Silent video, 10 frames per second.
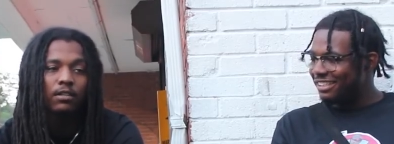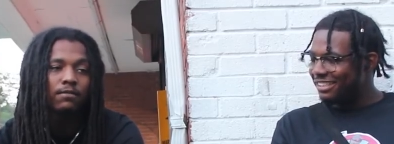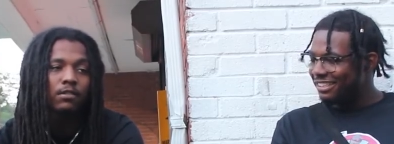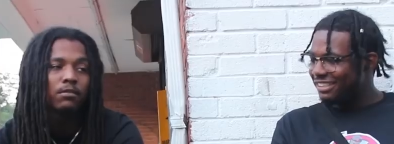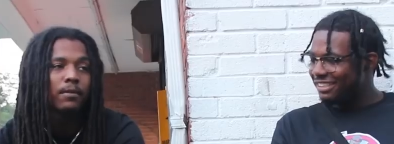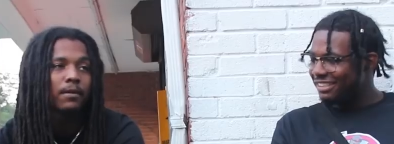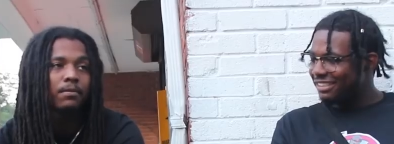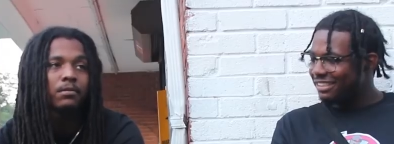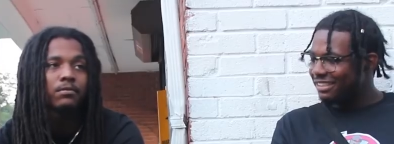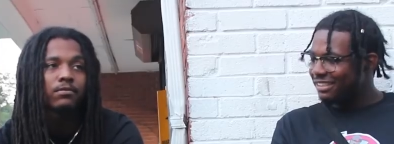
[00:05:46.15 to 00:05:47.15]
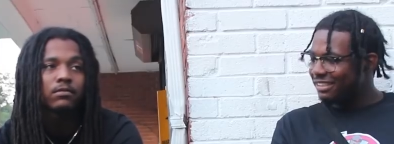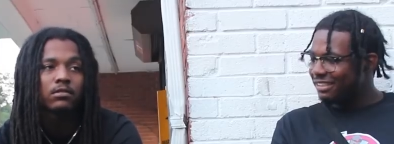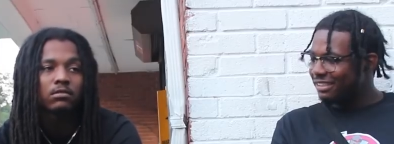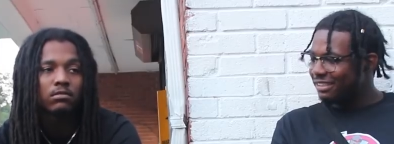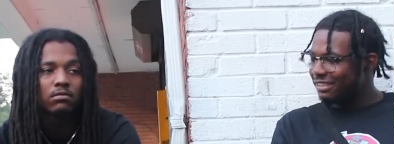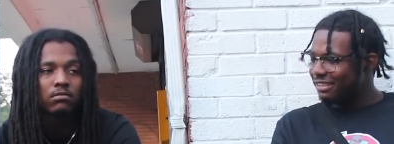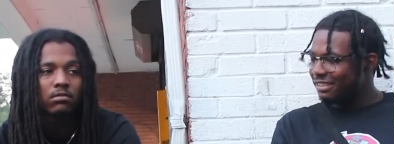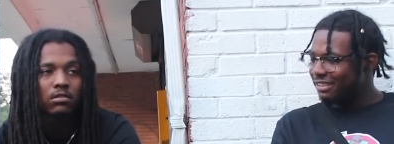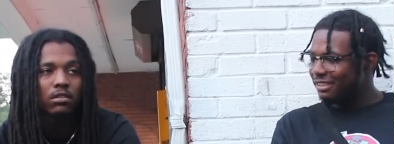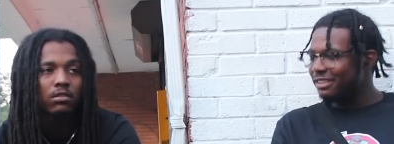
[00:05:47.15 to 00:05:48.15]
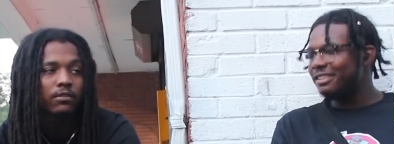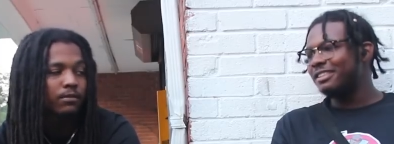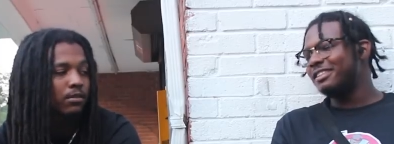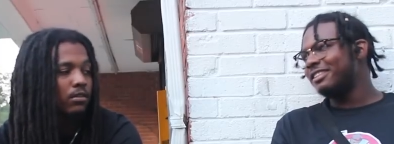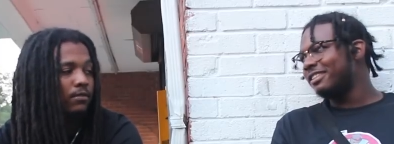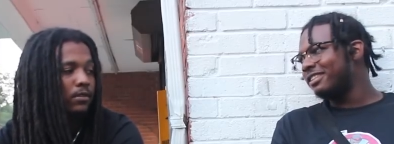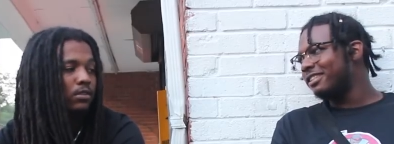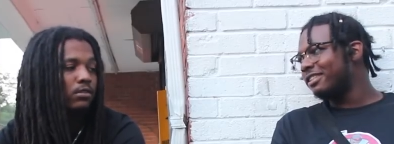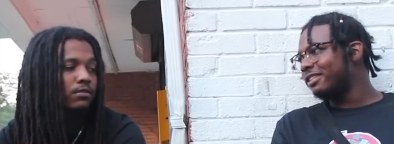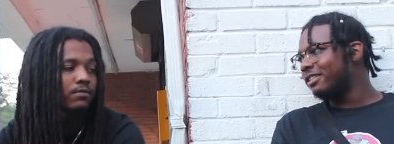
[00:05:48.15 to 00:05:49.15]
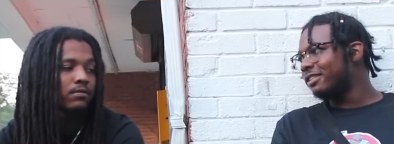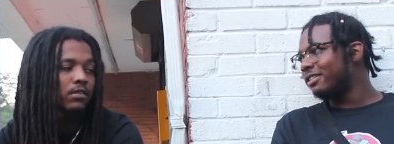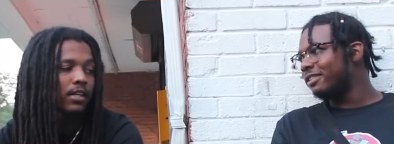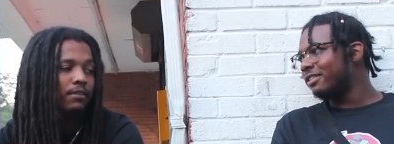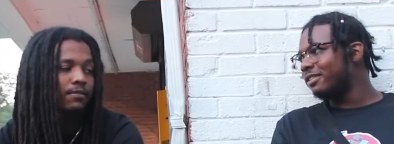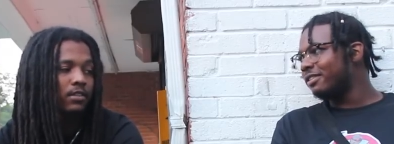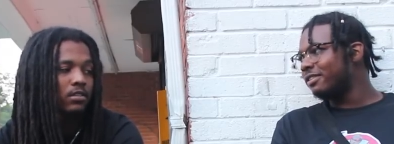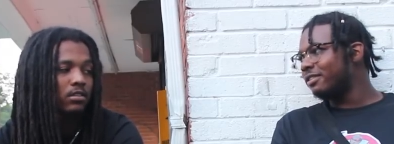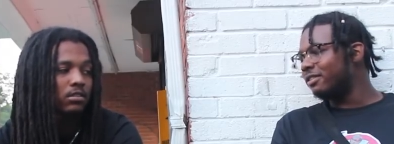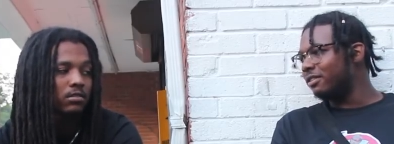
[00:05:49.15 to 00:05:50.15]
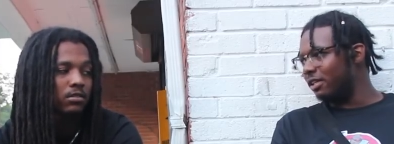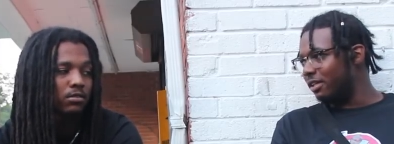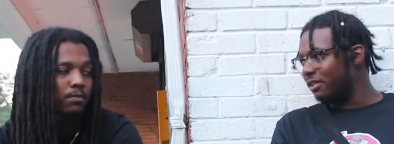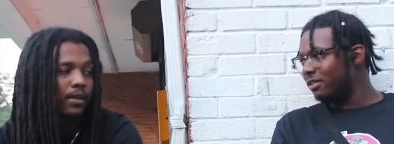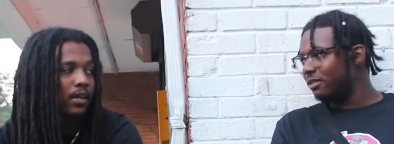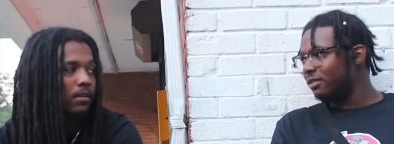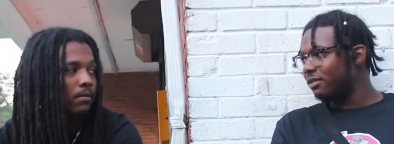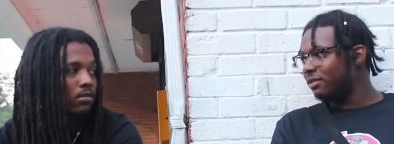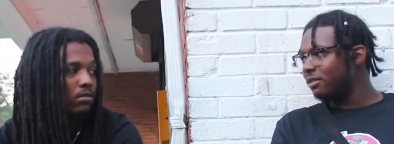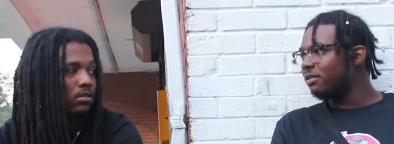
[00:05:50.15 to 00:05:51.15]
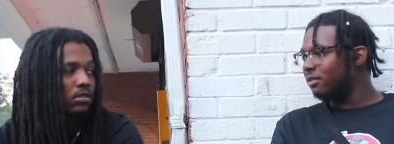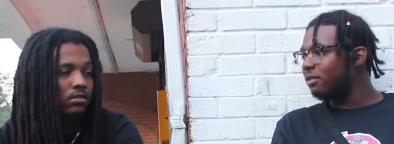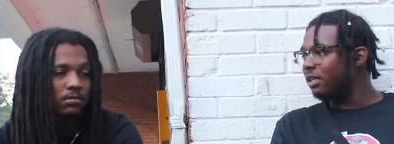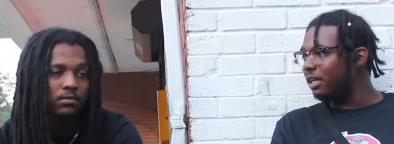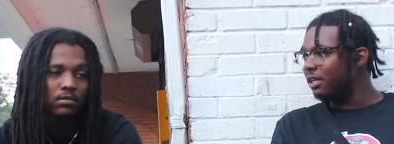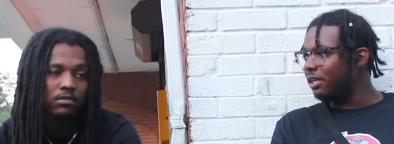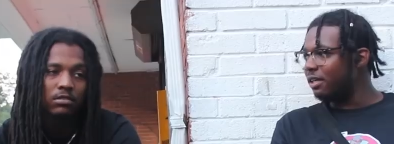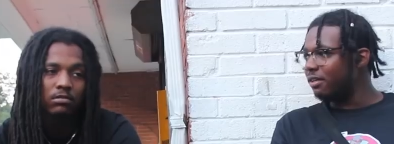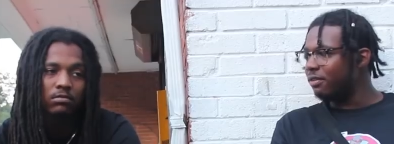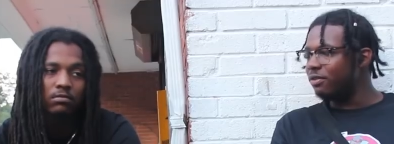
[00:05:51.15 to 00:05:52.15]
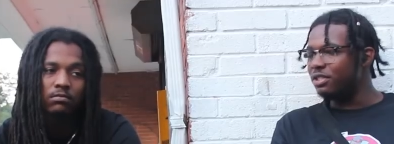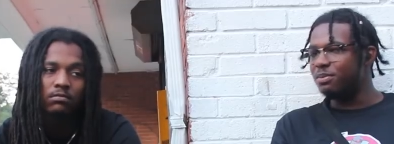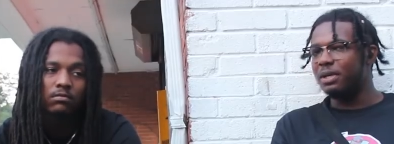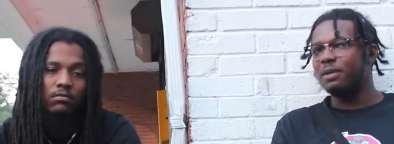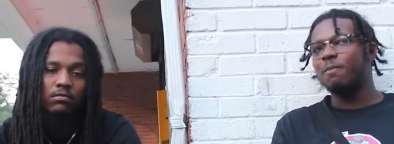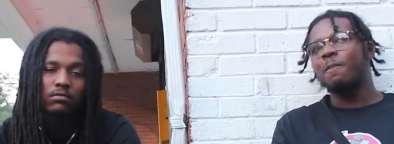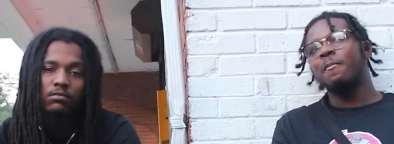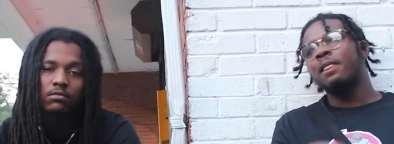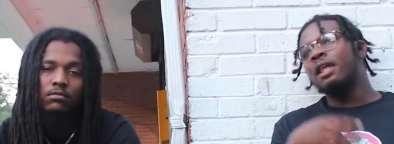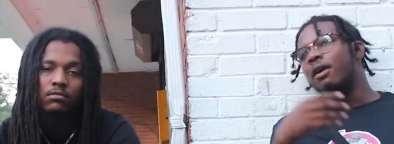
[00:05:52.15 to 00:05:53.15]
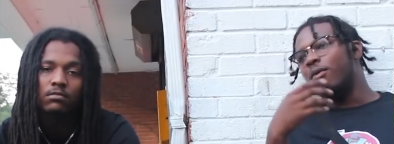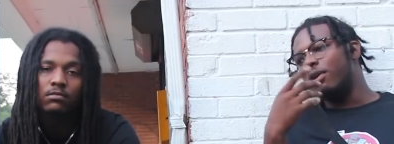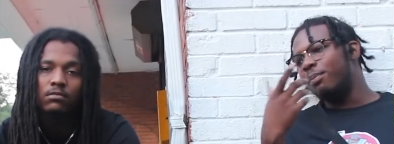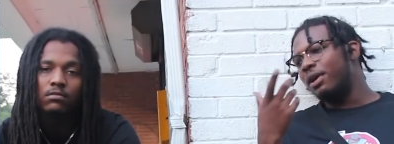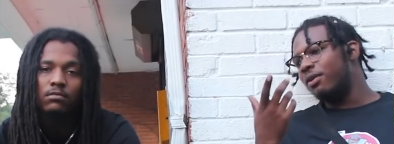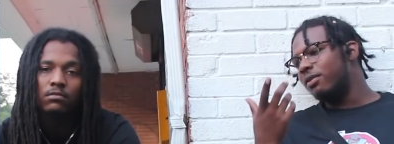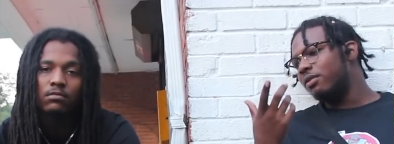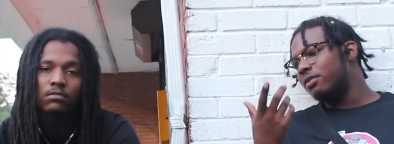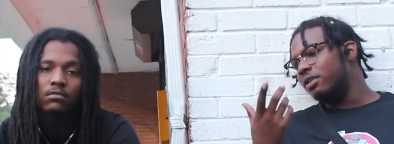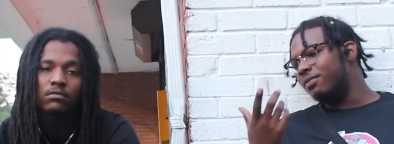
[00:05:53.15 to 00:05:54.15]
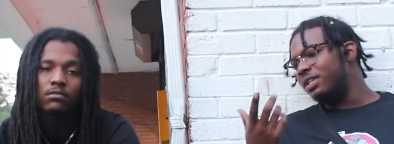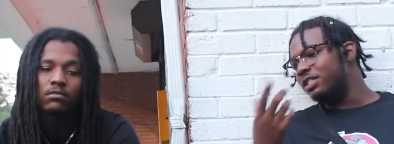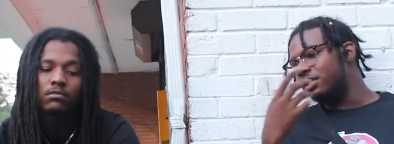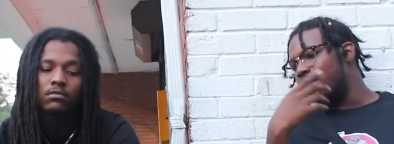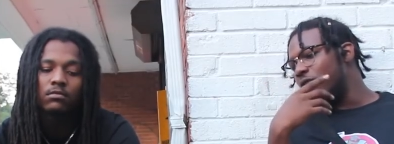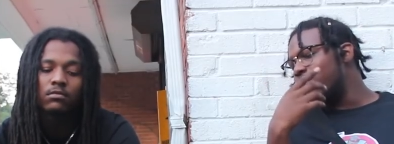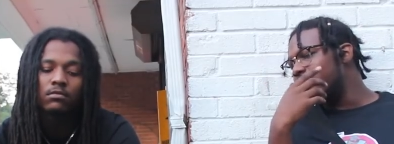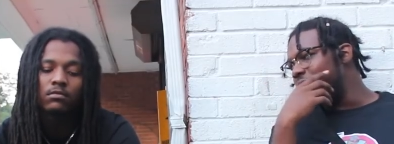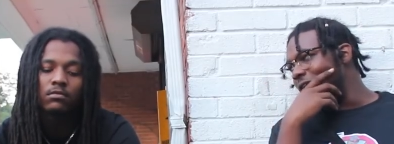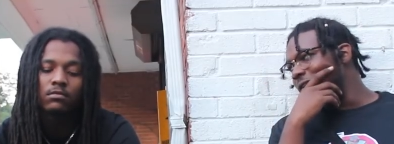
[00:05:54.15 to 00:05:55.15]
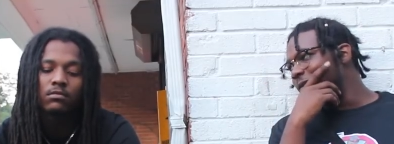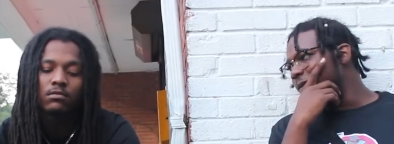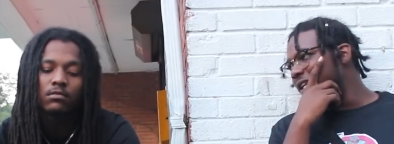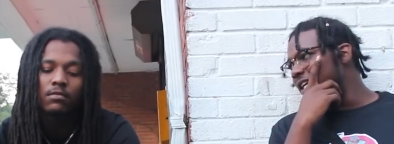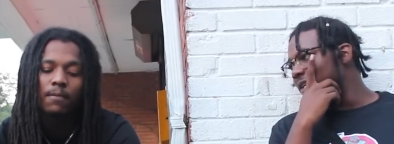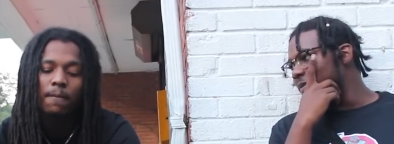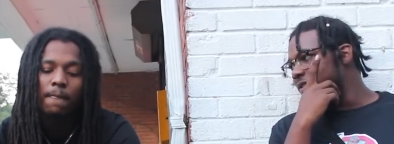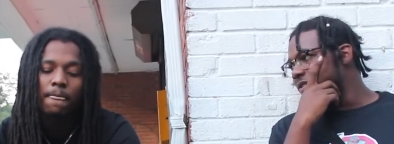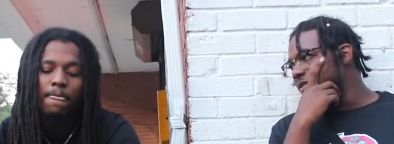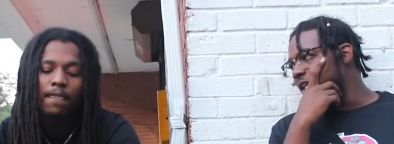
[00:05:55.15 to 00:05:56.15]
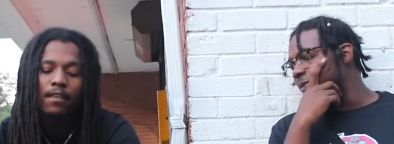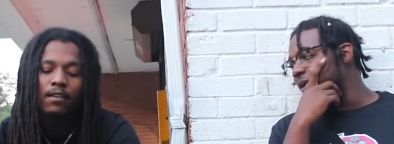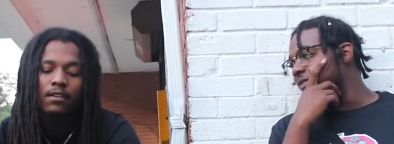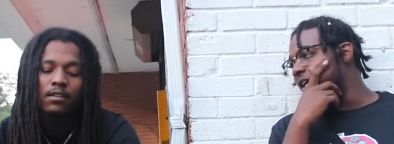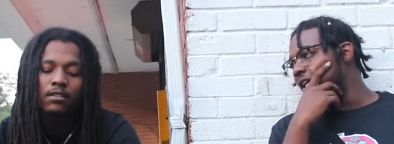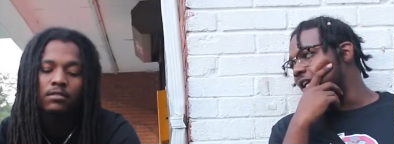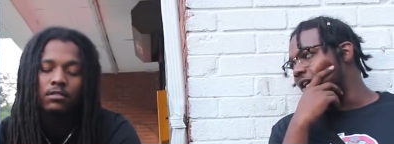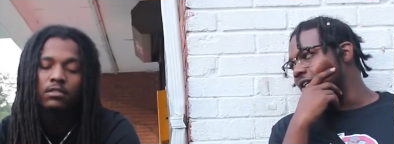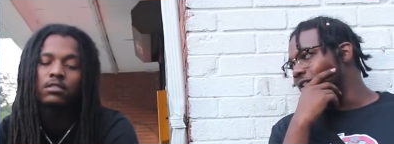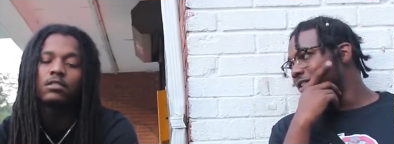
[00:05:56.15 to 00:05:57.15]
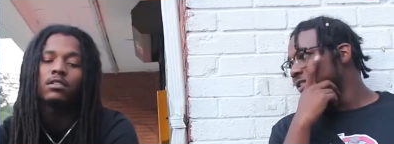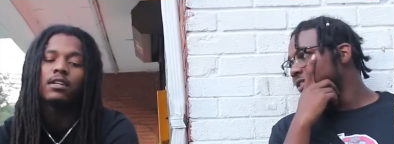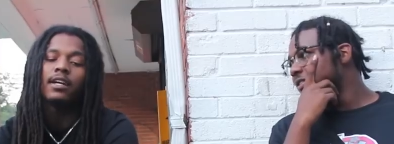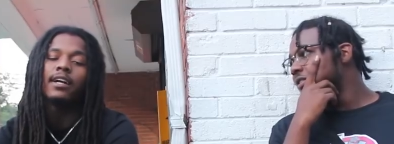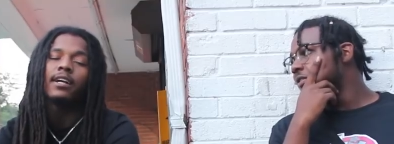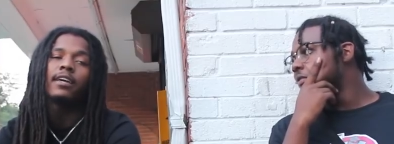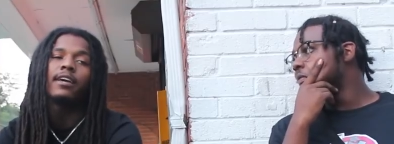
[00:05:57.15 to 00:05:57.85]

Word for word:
Speaker 1: Yeah. I only fuck with my people. so if we if we do like a feature, yeah. you pay me or something. Yeah,
Speaker 2: yeah, yeah, respect. What about the features though? Who on it? What names that we recognize?
Speaker 1: I